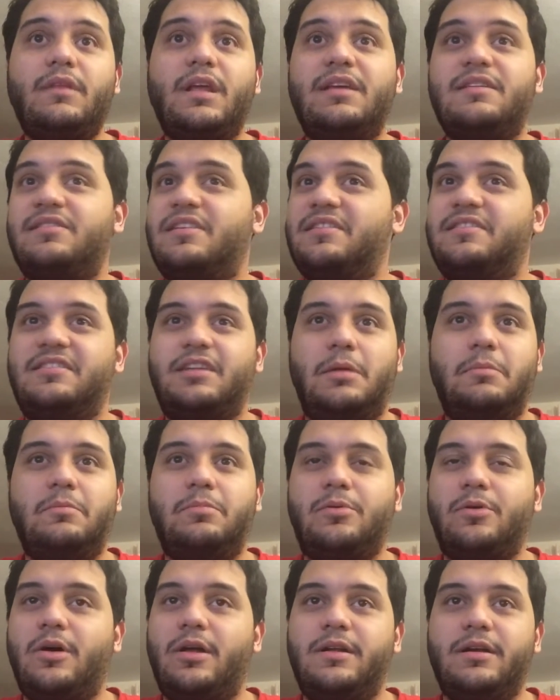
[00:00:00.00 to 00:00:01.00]
is the same
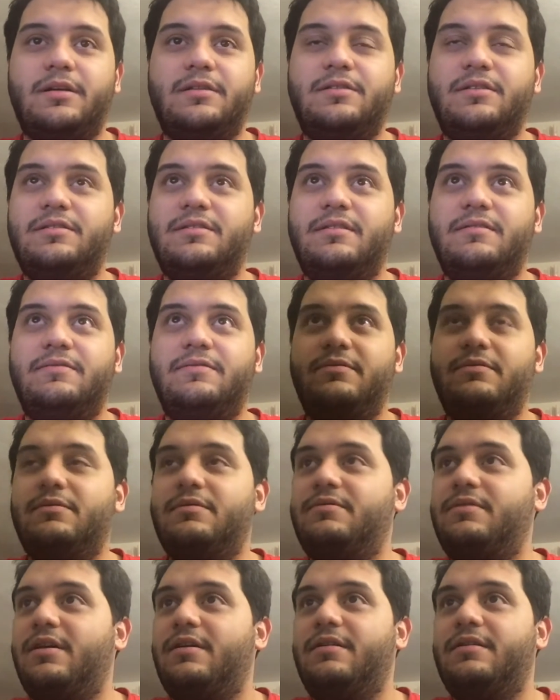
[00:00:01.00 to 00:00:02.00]
product, is the
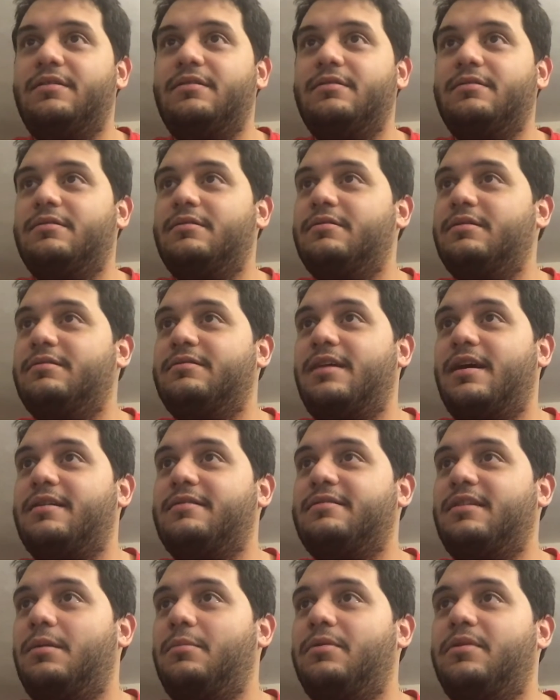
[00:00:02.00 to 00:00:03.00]
exact
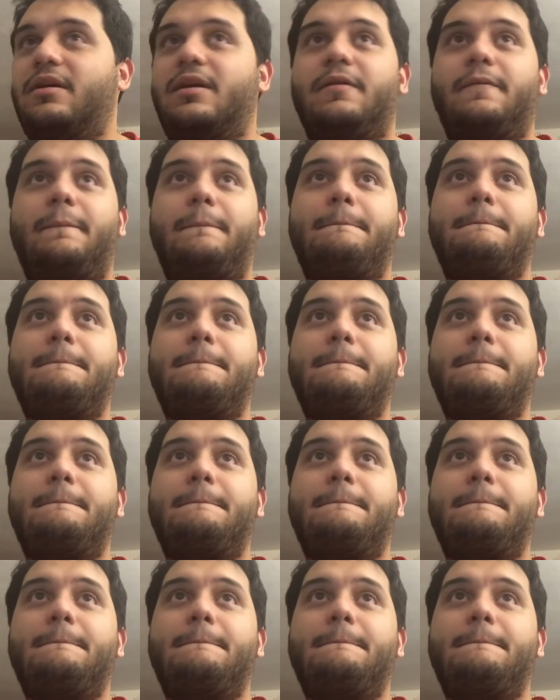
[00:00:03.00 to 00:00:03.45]
same thing.